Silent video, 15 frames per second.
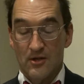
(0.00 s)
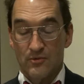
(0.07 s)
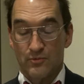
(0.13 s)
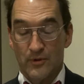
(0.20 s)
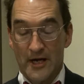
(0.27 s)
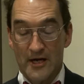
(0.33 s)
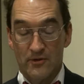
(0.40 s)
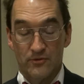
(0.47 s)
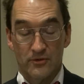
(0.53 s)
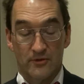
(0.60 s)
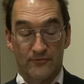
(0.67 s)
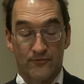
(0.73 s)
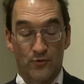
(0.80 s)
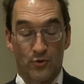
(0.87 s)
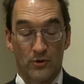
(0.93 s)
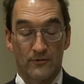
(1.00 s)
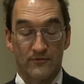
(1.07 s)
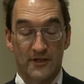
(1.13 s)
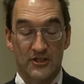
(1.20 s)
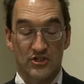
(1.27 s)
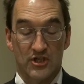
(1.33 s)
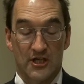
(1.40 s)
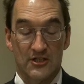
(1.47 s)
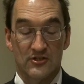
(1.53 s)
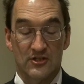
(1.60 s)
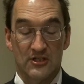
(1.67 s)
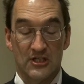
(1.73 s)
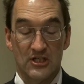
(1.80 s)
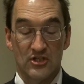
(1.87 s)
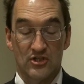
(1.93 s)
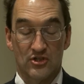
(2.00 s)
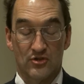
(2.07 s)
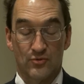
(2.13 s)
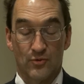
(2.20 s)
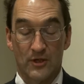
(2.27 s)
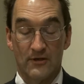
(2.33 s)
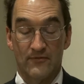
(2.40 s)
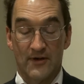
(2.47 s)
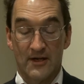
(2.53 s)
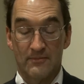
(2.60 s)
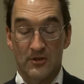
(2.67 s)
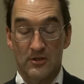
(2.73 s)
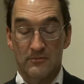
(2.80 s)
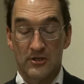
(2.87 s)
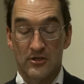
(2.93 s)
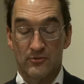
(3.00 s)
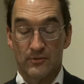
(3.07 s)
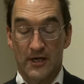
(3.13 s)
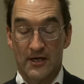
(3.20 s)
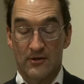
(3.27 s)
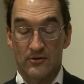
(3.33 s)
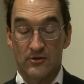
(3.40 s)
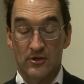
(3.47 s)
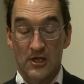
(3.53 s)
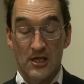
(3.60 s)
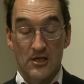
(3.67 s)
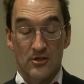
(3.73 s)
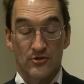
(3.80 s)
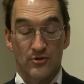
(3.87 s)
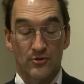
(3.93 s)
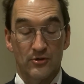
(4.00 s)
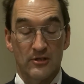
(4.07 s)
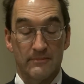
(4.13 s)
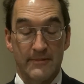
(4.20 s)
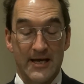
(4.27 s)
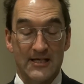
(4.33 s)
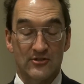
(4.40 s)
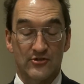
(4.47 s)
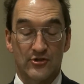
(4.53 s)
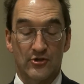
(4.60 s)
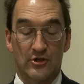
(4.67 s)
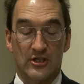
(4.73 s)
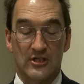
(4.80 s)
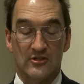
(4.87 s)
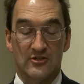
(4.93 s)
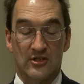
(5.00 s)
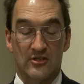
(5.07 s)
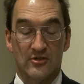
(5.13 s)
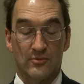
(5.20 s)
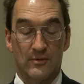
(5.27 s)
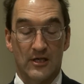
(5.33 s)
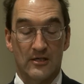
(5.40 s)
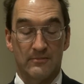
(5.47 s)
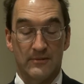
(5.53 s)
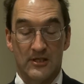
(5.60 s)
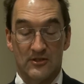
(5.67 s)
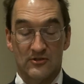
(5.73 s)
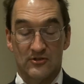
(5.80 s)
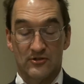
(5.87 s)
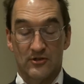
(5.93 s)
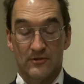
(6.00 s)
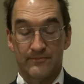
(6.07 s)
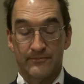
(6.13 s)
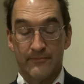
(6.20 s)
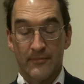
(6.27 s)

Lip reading: round of 4 flechettes in each 25mm round turned the massed turkeys into red mist.